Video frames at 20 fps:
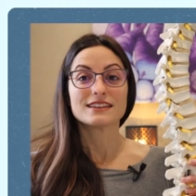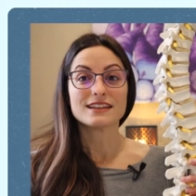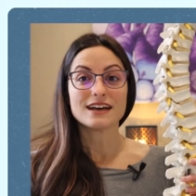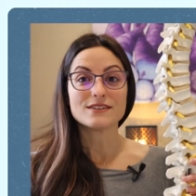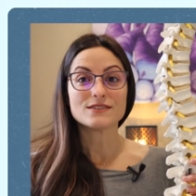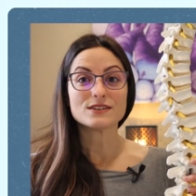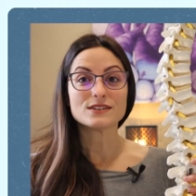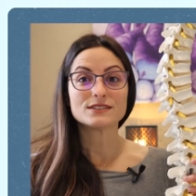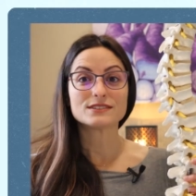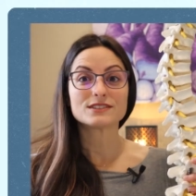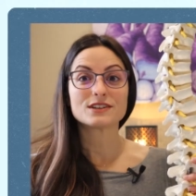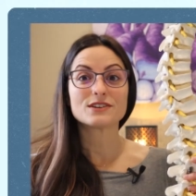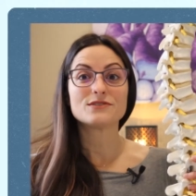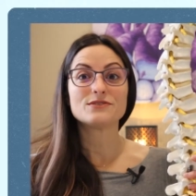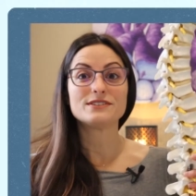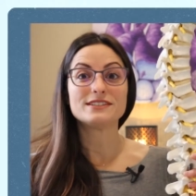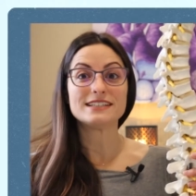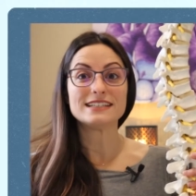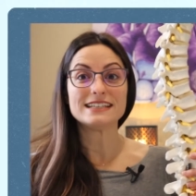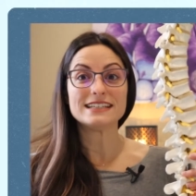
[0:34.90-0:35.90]
levels
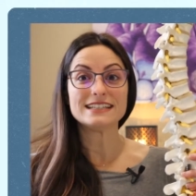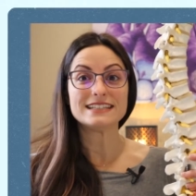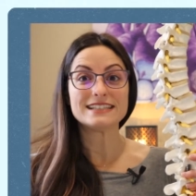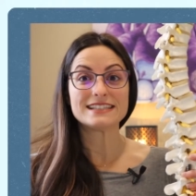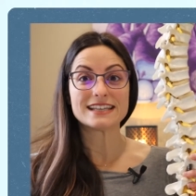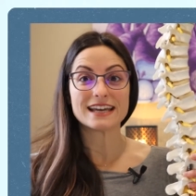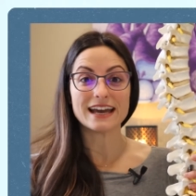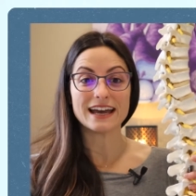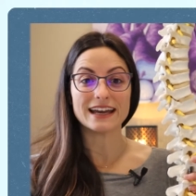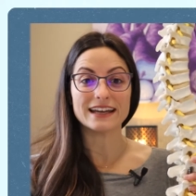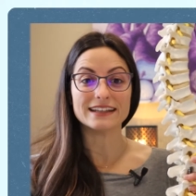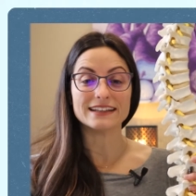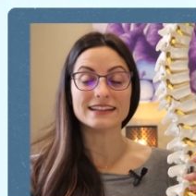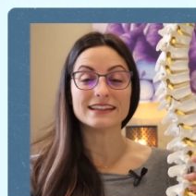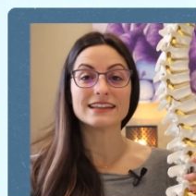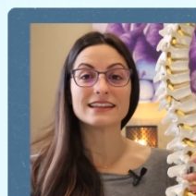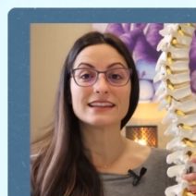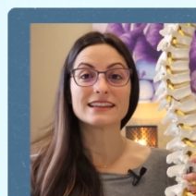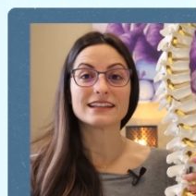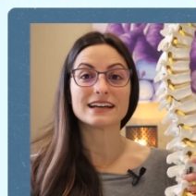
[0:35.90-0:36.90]
of
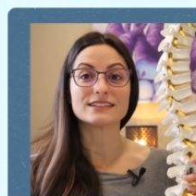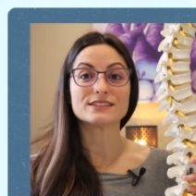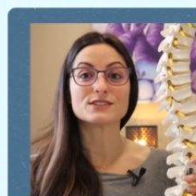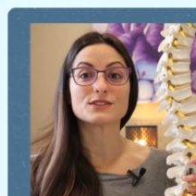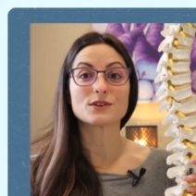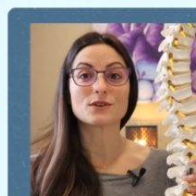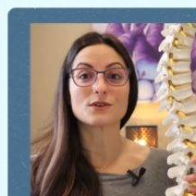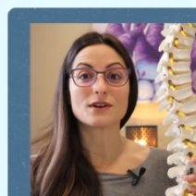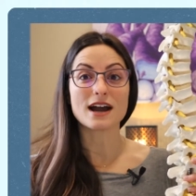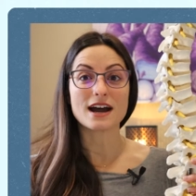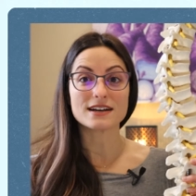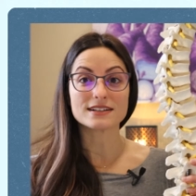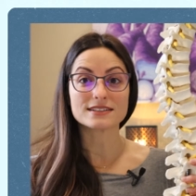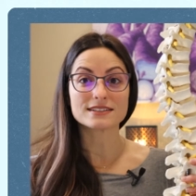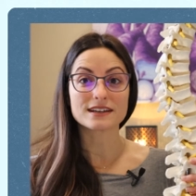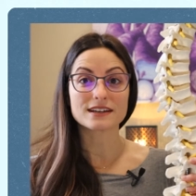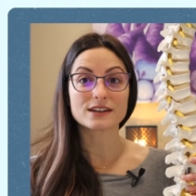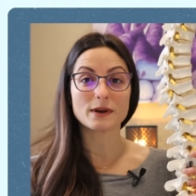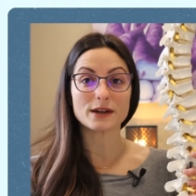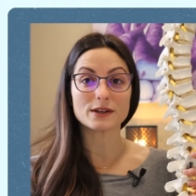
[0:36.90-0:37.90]
T10, that's
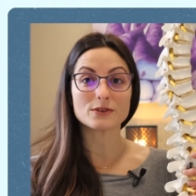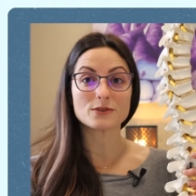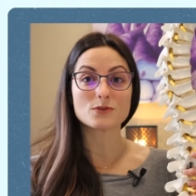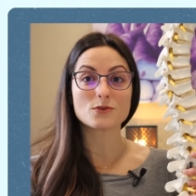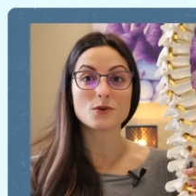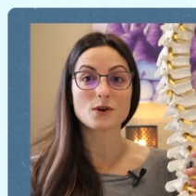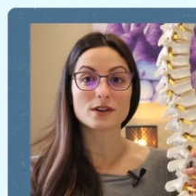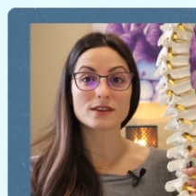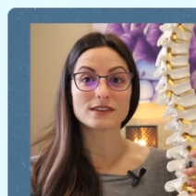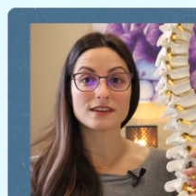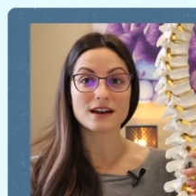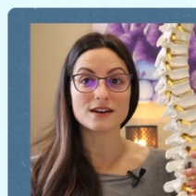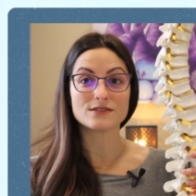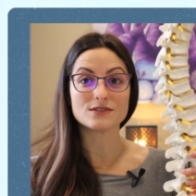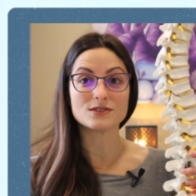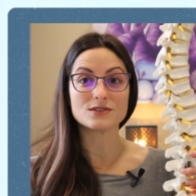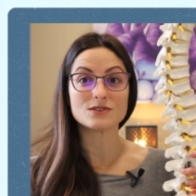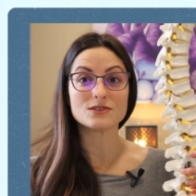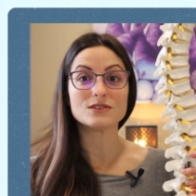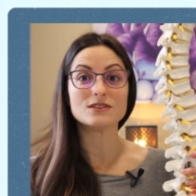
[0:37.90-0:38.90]
thoracic spinal cord
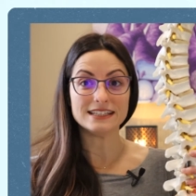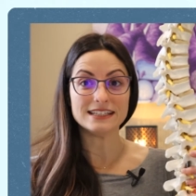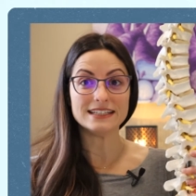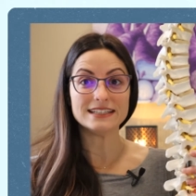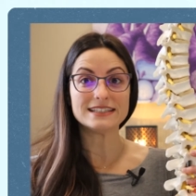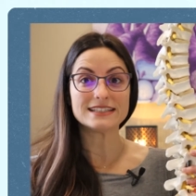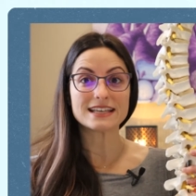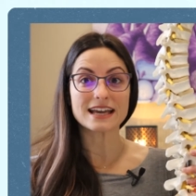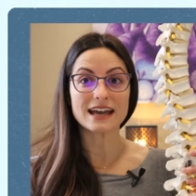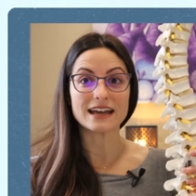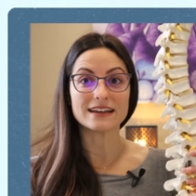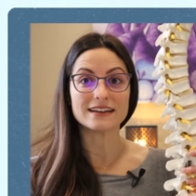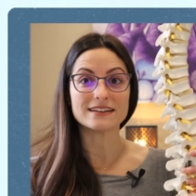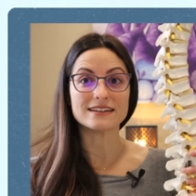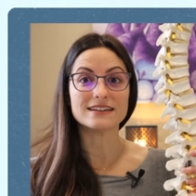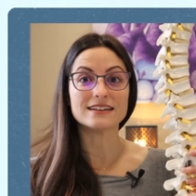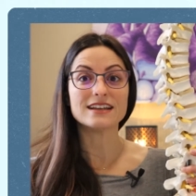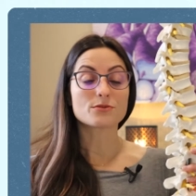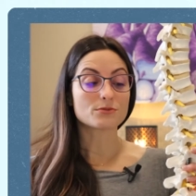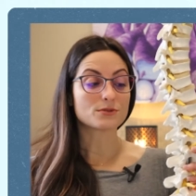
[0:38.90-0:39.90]
level
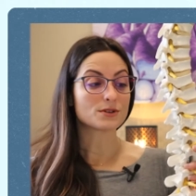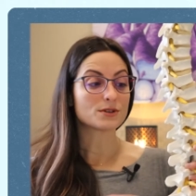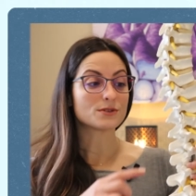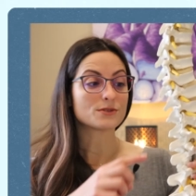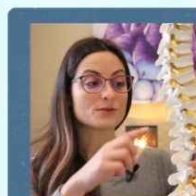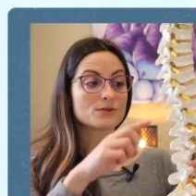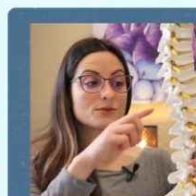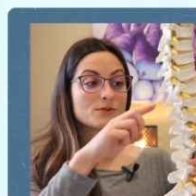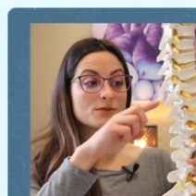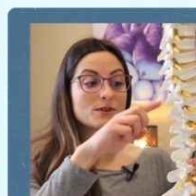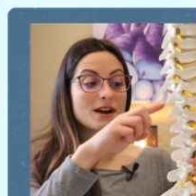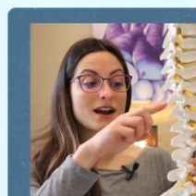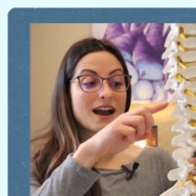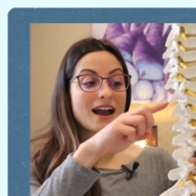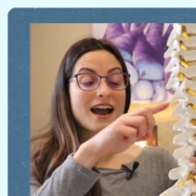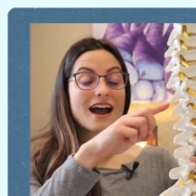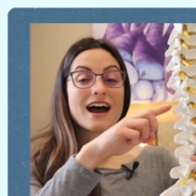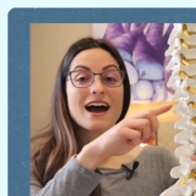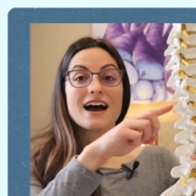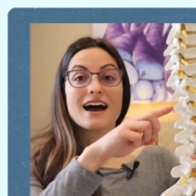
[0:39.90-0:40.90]
T10, through
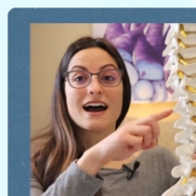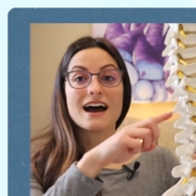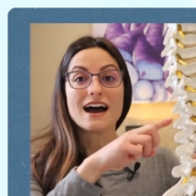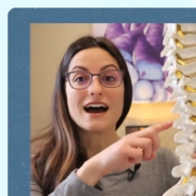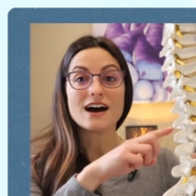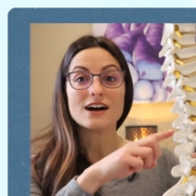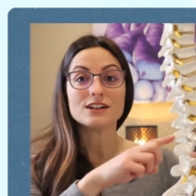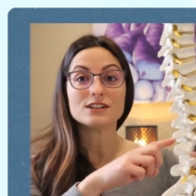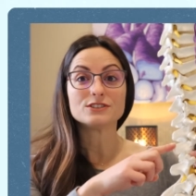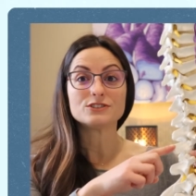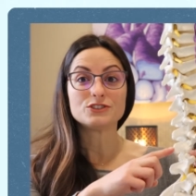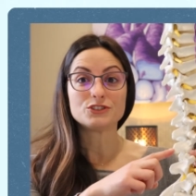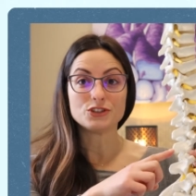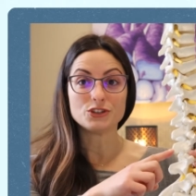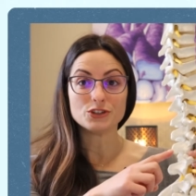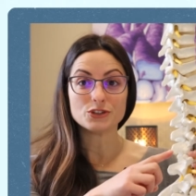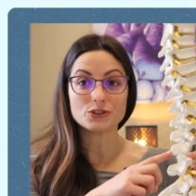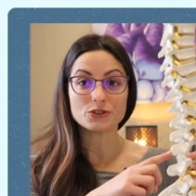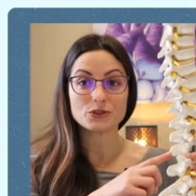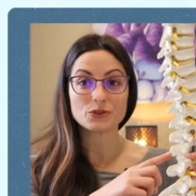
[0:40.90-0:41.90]

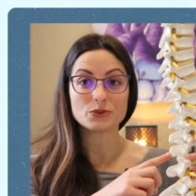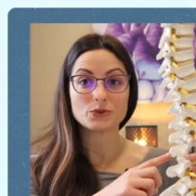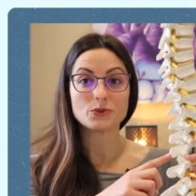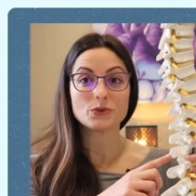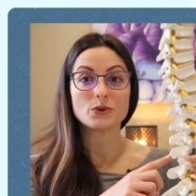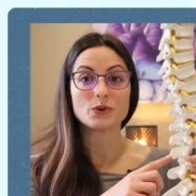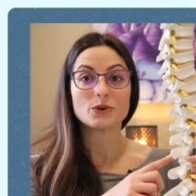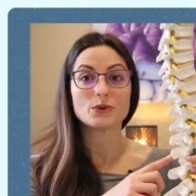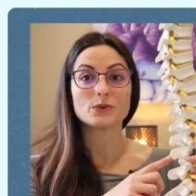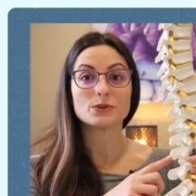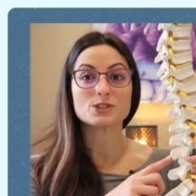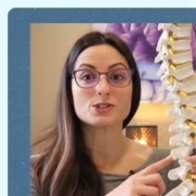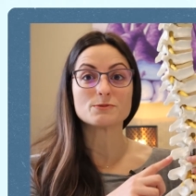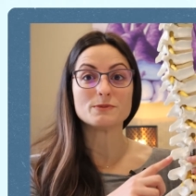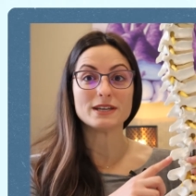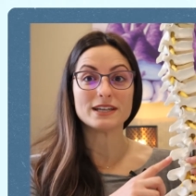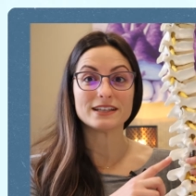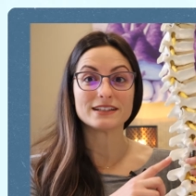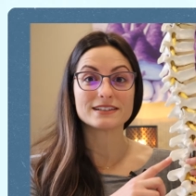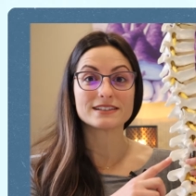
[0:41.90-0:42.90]
L2, which
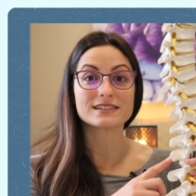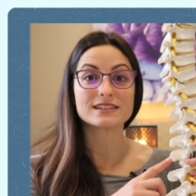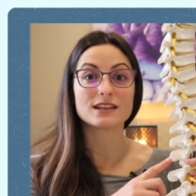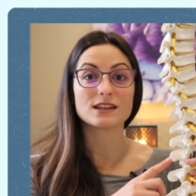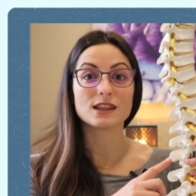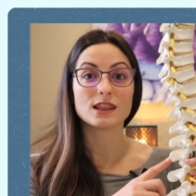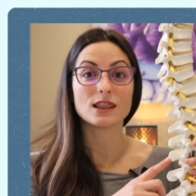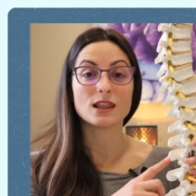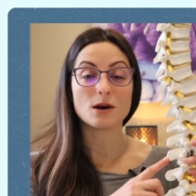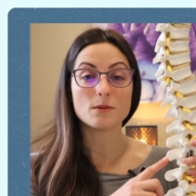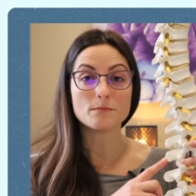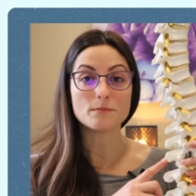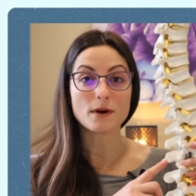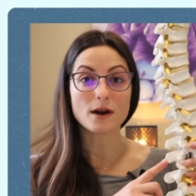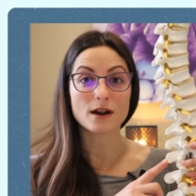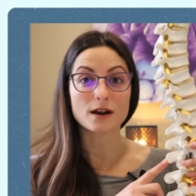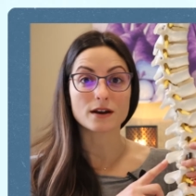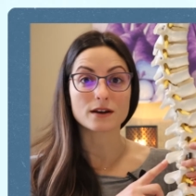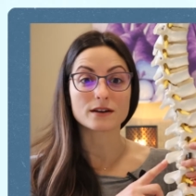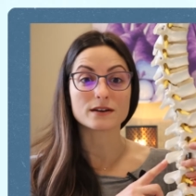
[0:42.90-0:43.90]
means
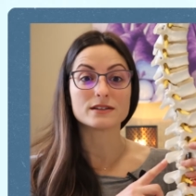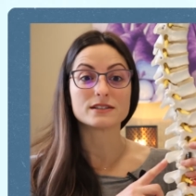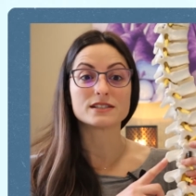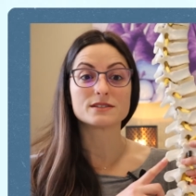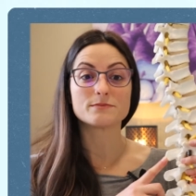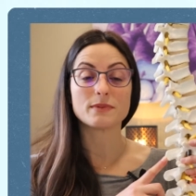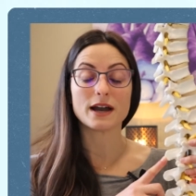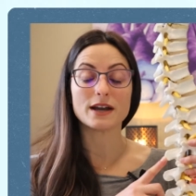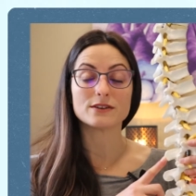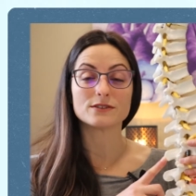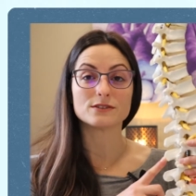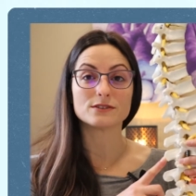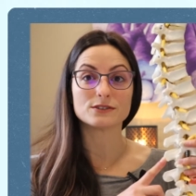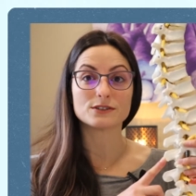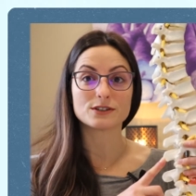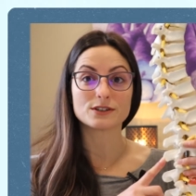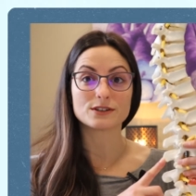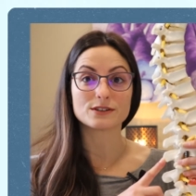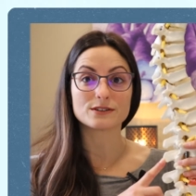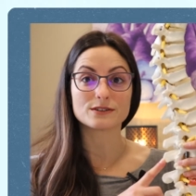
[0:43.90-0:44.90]
lumbar spinal
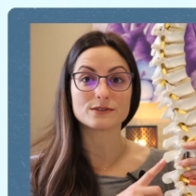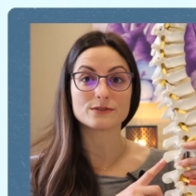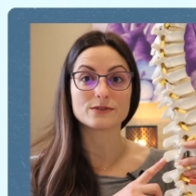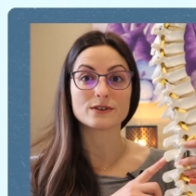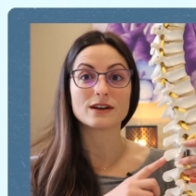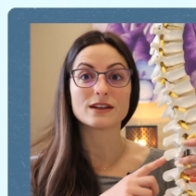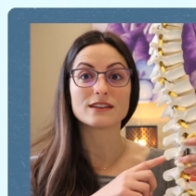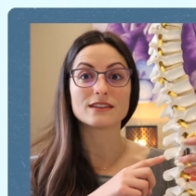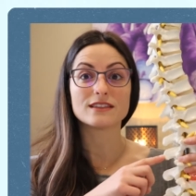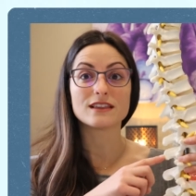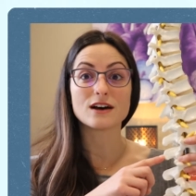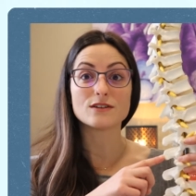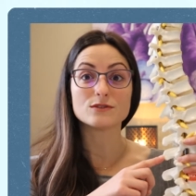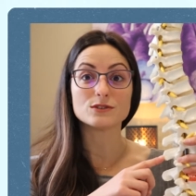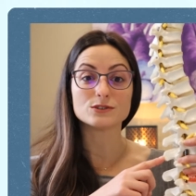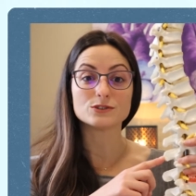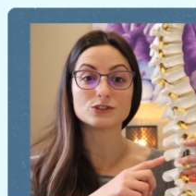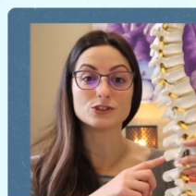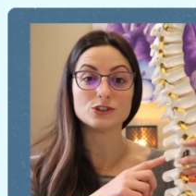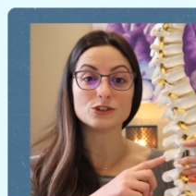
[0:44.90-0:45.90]
nerve
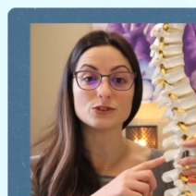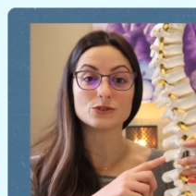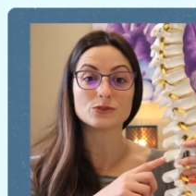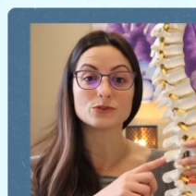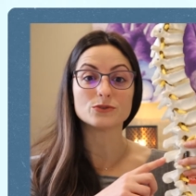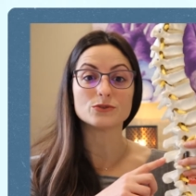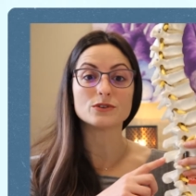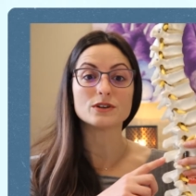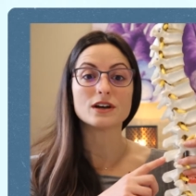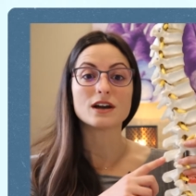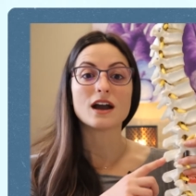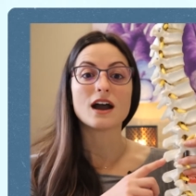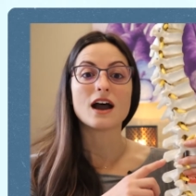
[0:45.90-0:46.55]
level 2,